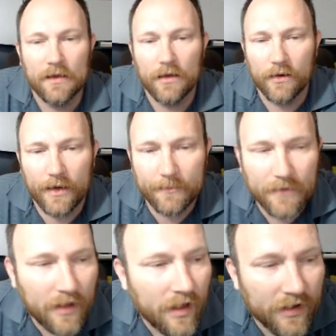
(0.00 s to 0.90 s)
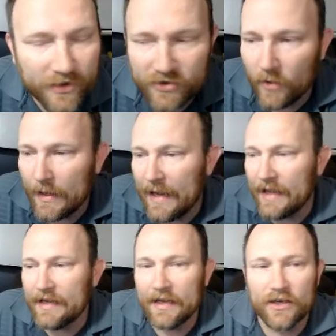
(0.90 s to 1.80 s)
All right? Let's go
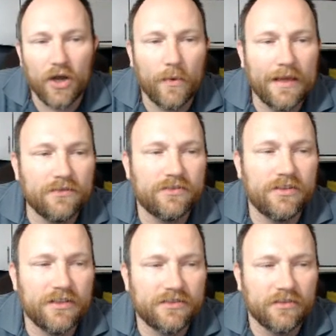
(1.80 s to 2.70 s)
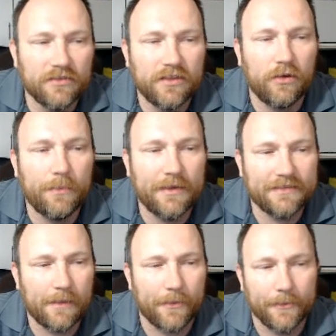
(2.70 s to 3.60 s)
ahead and go into this a little bit
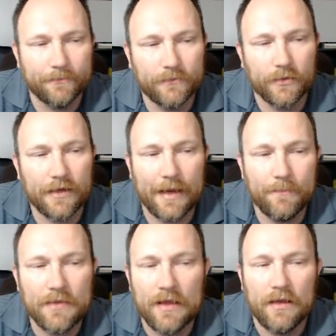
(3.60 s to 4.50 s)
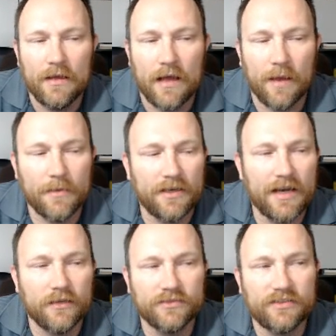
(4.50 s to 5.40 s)
deeper. Okay? I'm going to
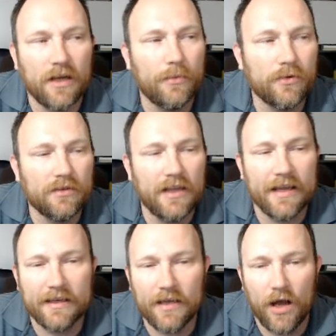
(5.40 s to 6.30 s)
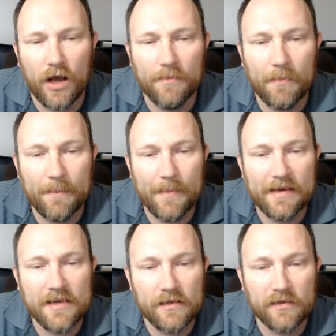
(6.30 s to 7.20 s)
now double click on my
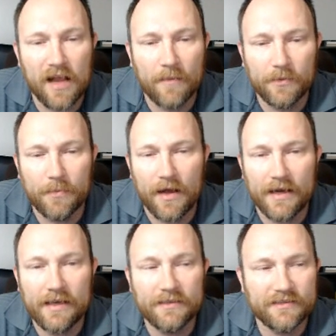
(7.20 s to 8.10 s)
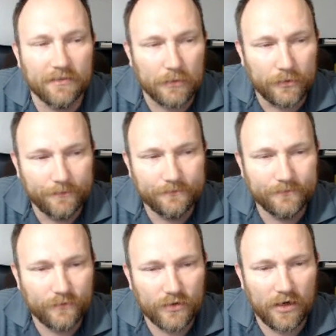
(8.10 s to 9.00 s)
main helicopter body symbol.
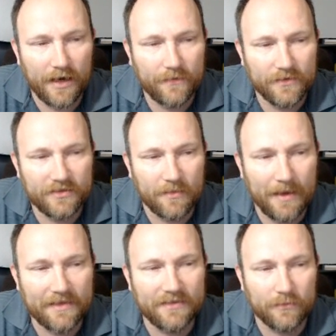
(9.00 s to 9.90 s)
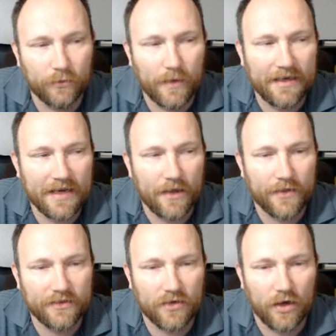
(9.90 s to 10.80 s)
All right, this is the main symbol right now
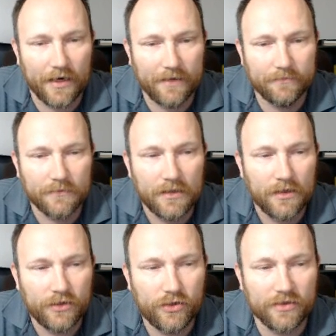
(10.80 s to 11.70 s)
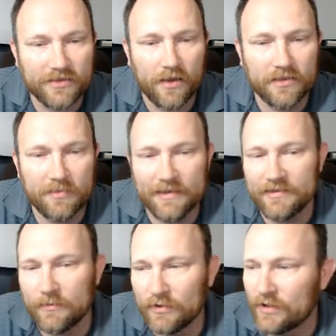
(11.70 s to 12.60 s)
that's on it. You can tell it's main
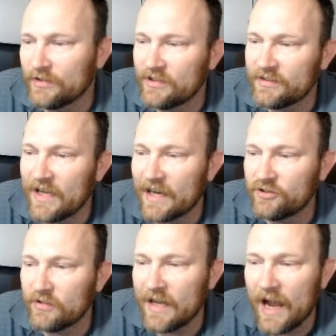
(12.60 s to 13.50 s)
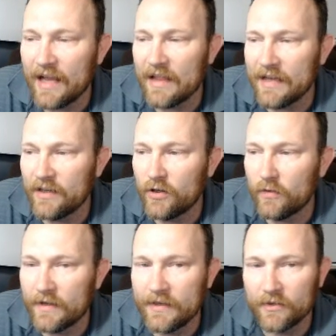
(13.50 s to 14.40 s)
symbol because it's actually highlighted
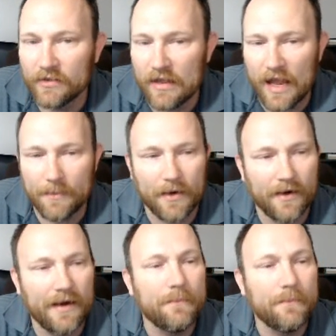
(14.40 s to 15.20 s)
over here in the library.